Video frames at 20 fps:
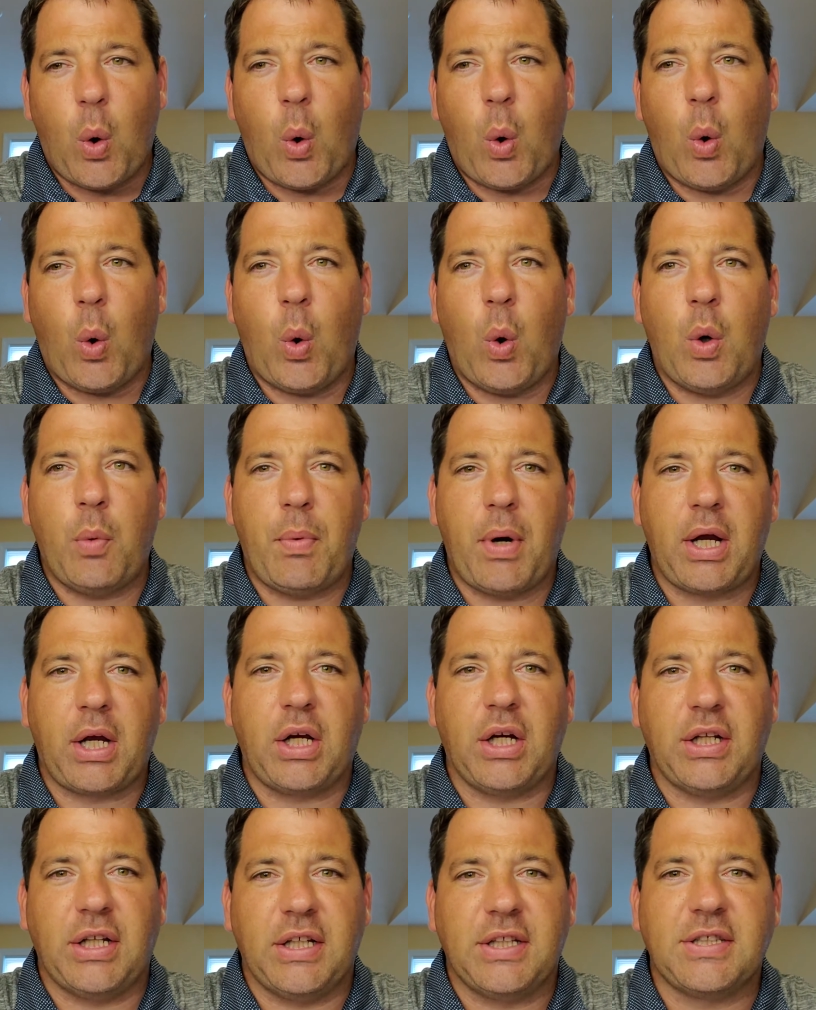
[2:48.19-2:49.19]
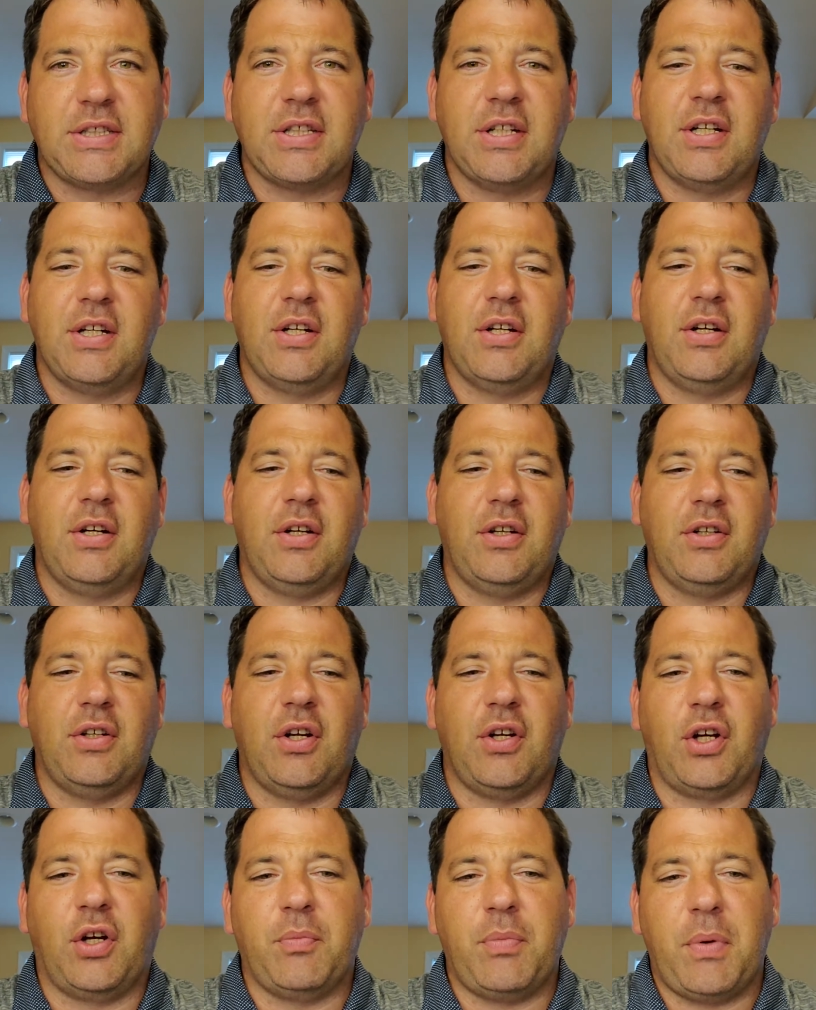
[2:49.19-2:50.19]
oh my goodness,
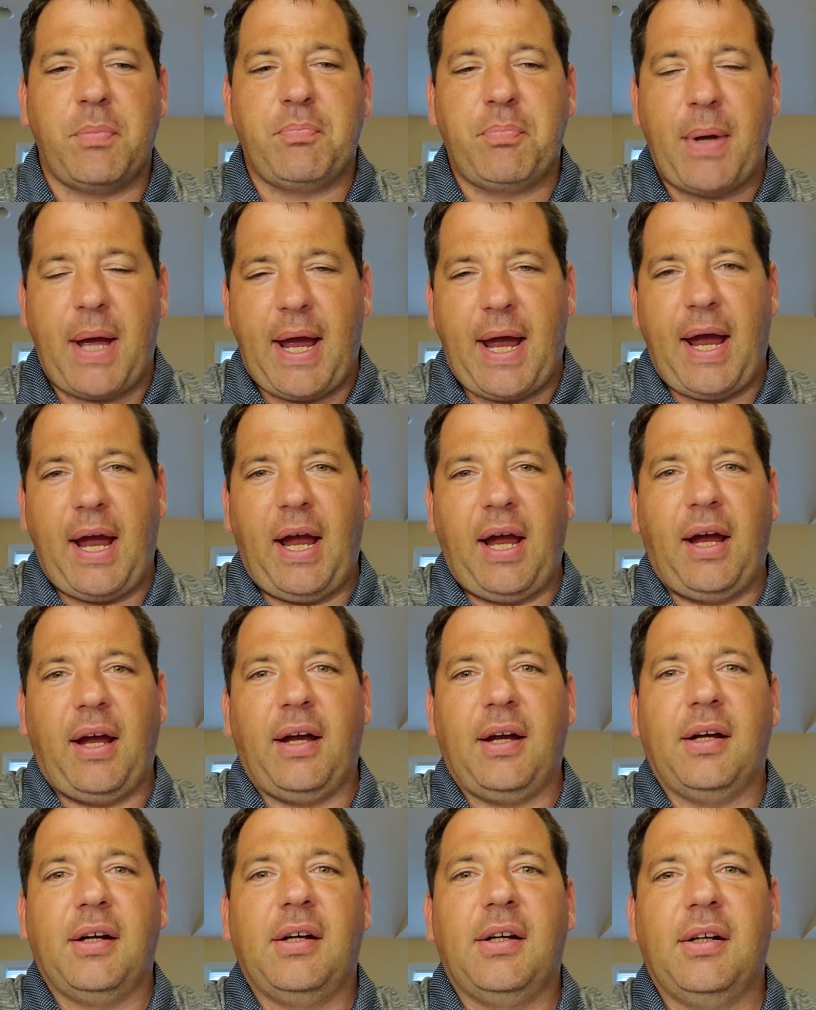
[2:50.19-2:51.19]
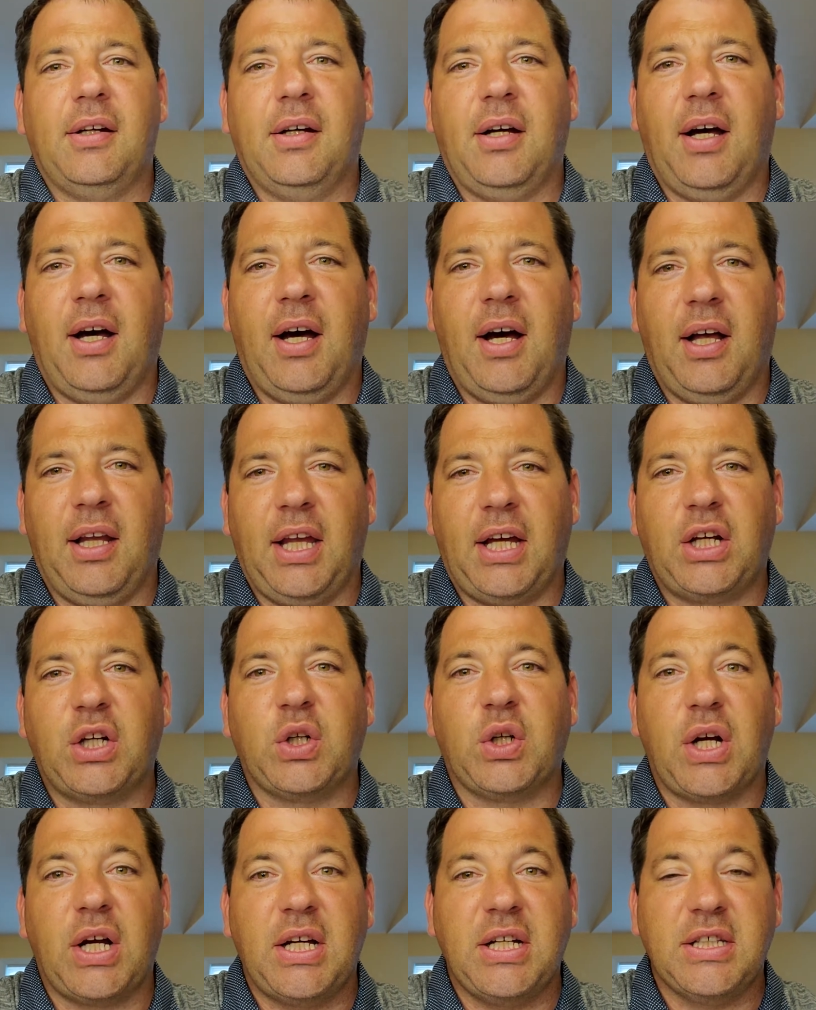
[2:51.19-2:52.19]
you're going to be paying like
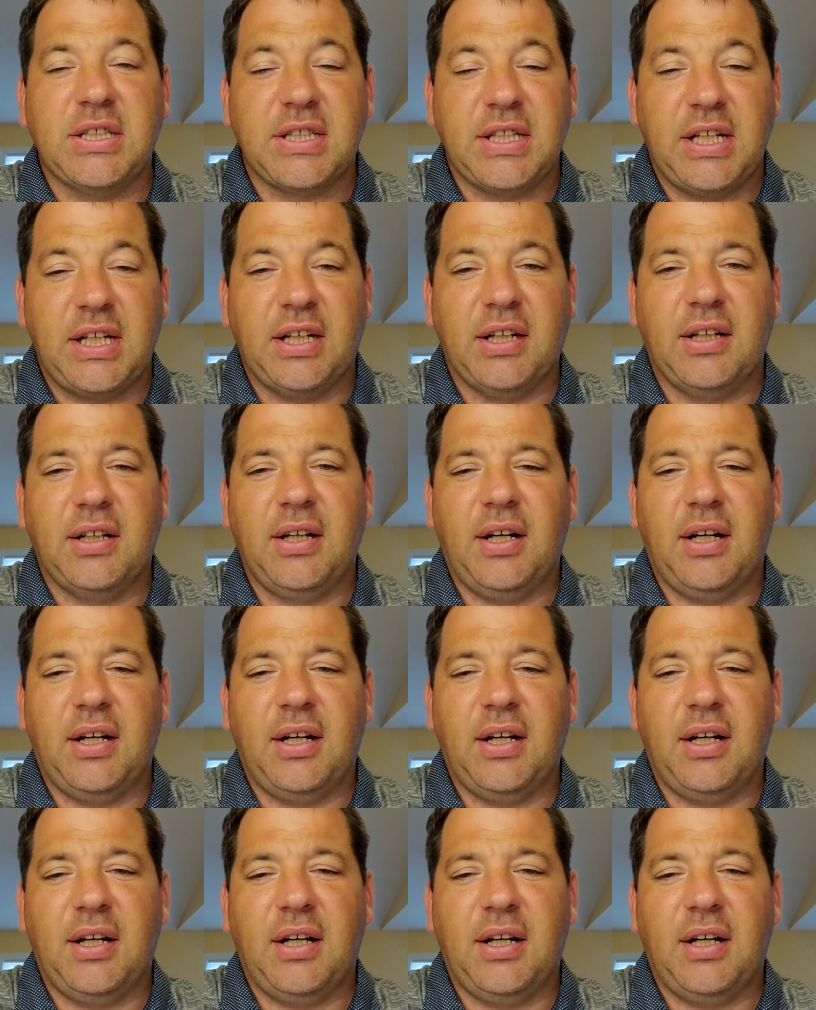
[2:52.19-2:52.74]
crazy